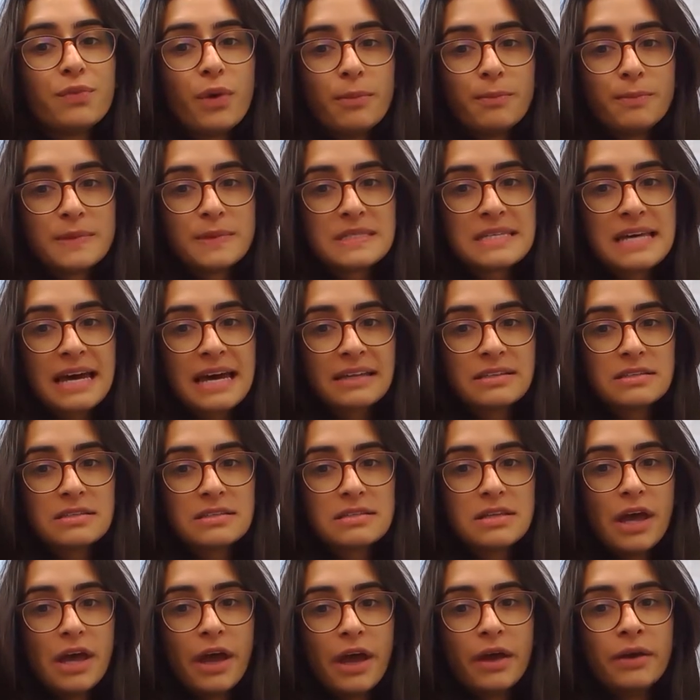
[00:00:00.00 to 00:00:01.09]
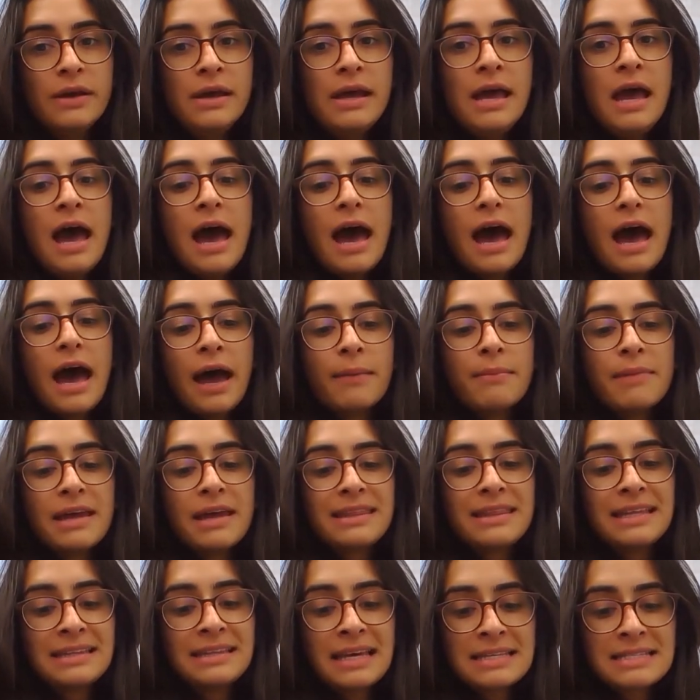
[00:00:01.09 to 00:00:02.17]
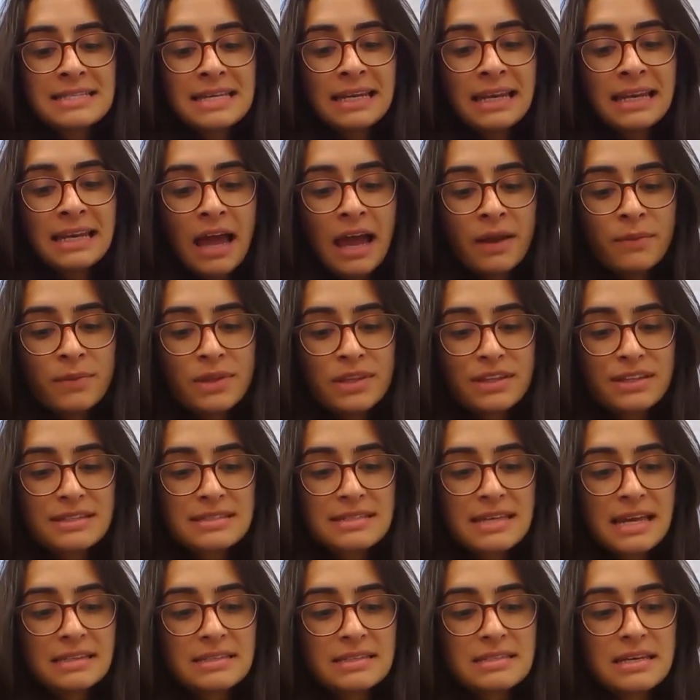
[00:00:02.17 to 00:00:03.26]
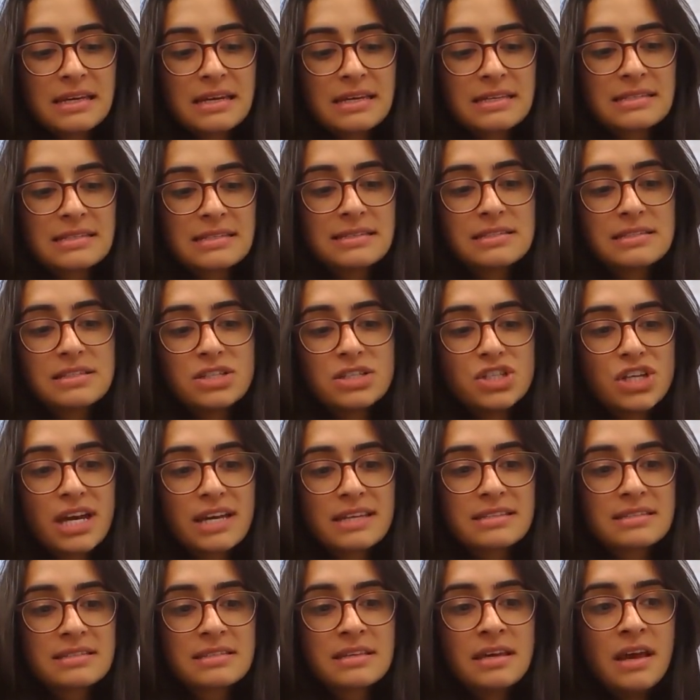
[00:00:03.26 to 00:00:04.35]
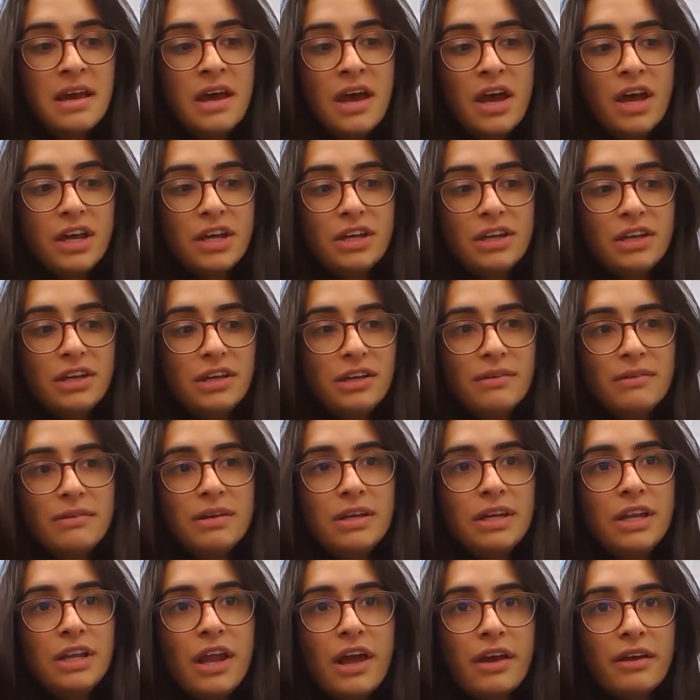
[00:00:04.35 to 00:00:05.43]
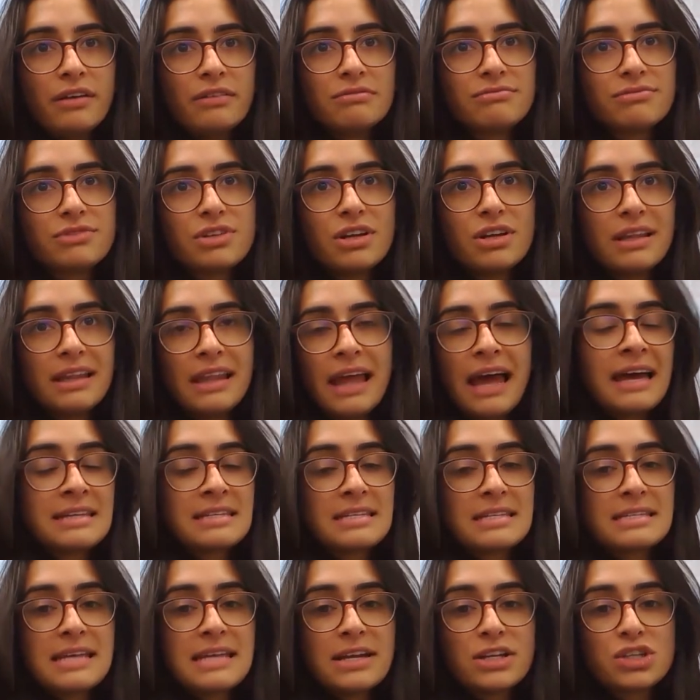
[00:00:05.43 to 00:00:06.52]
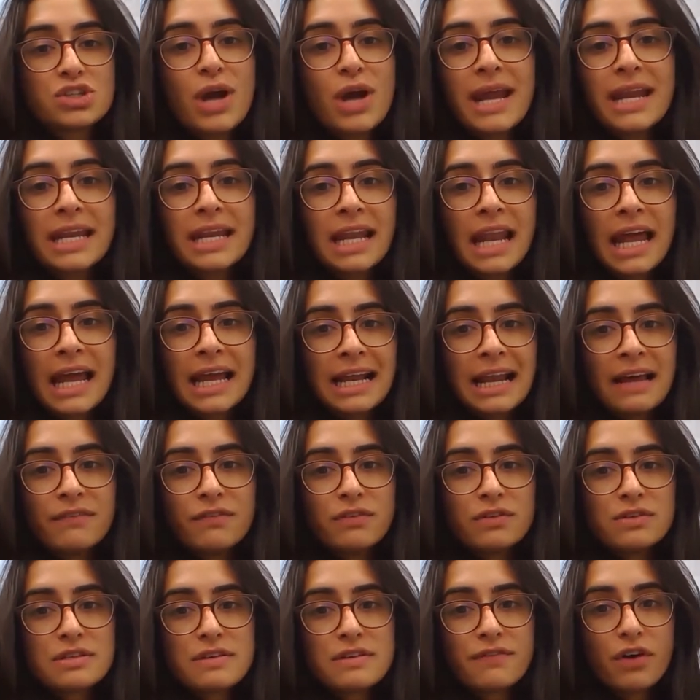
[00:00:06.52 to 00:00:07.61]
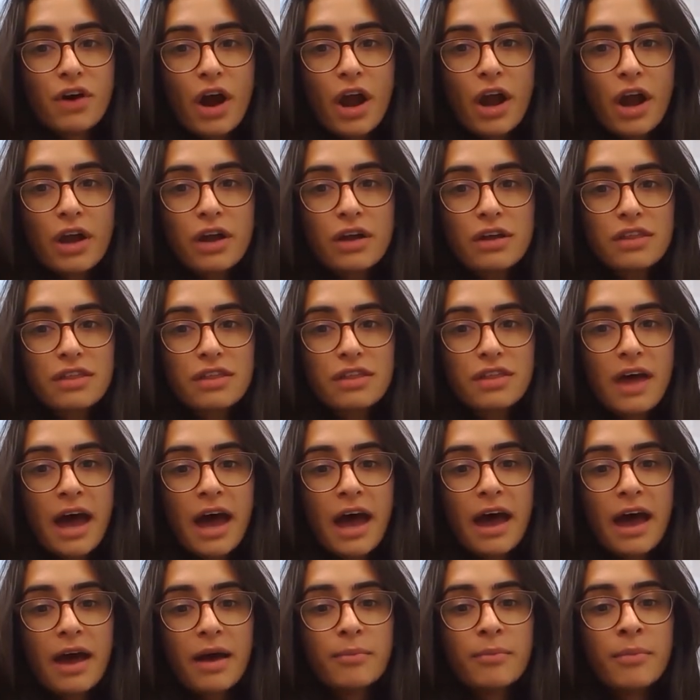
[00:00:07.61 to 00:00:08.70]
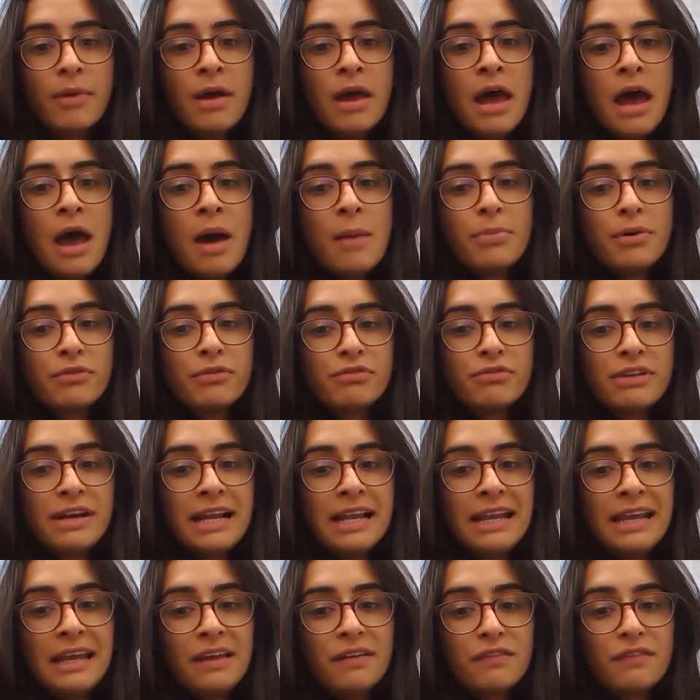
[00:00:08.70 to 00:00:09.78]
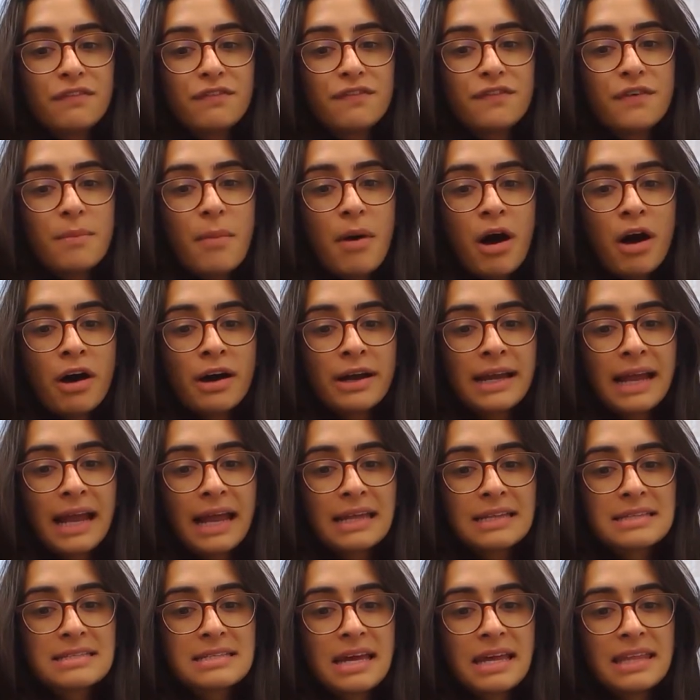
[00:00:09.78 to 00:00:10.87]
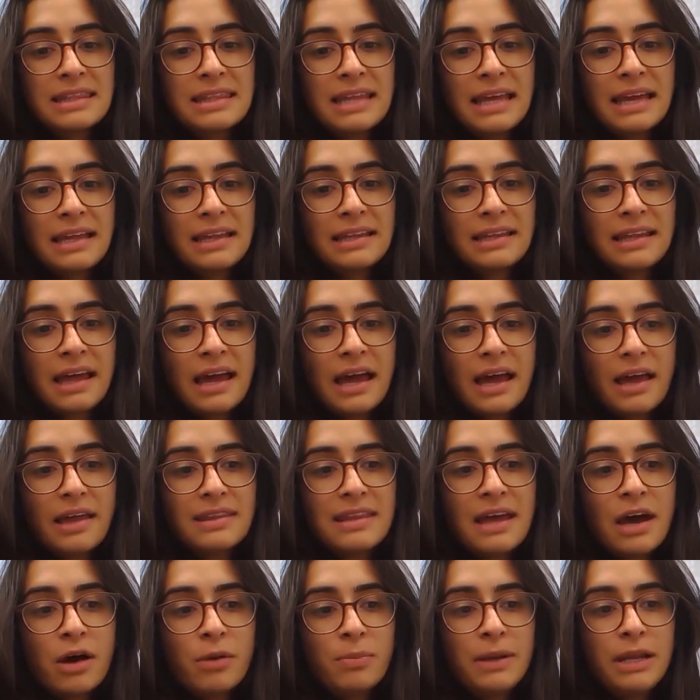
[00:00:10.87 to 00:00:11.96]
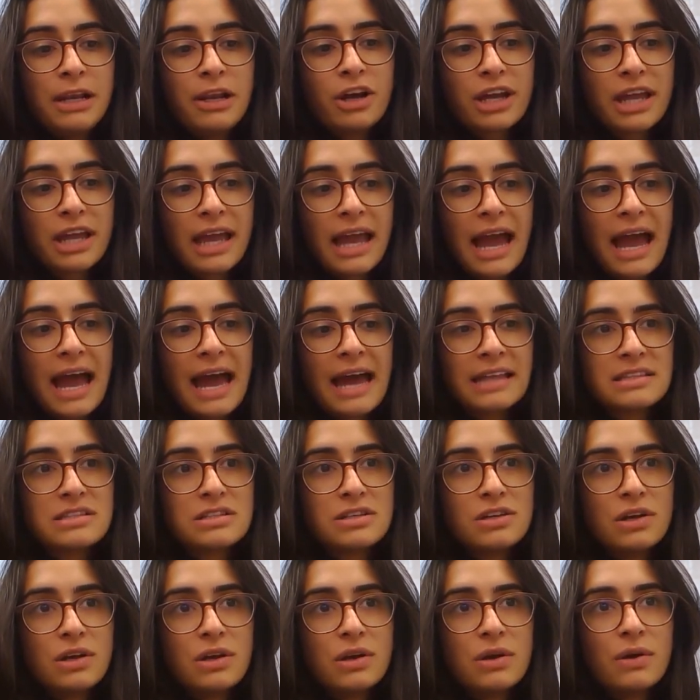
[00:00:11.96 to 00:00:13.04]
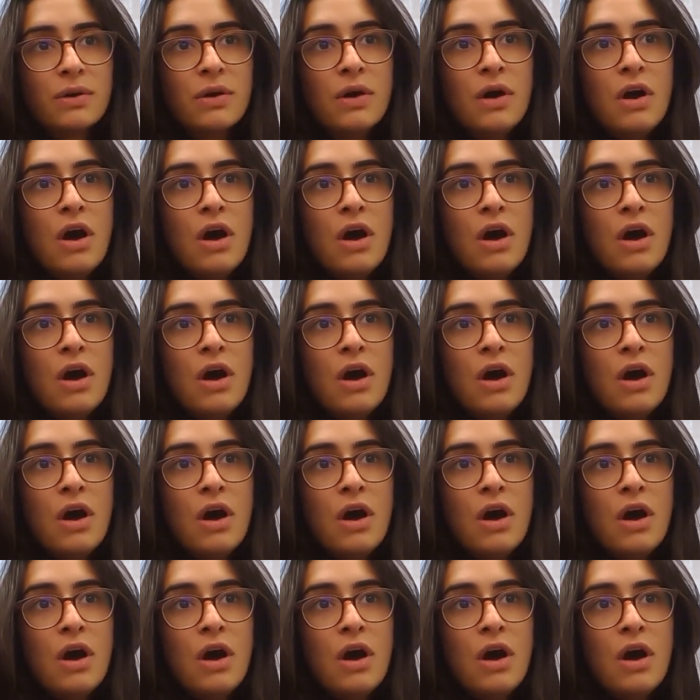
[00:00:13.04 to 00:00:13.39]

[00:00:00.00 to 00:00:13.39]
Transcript: 1%. So I think that's in line with consensus and suggests, you know, as I say, trend-like levels of growth. But really for markets, I think that they'll be looking ahead to